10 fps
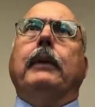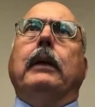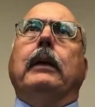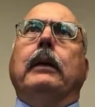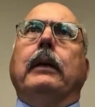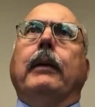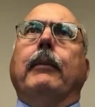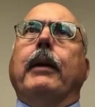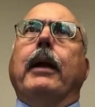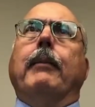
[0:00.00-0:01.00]
uh,
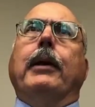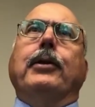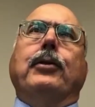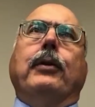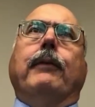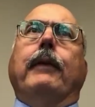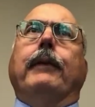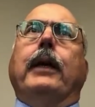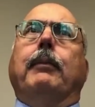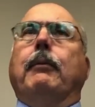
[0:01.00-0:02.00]
and I'm not sure if I've
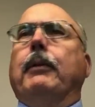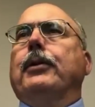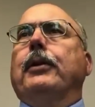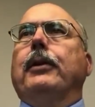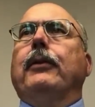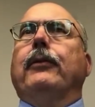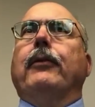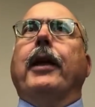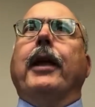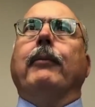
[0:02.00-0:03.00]
got permission to use their
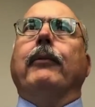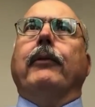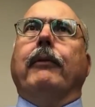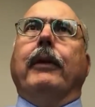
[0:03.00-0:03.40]
names.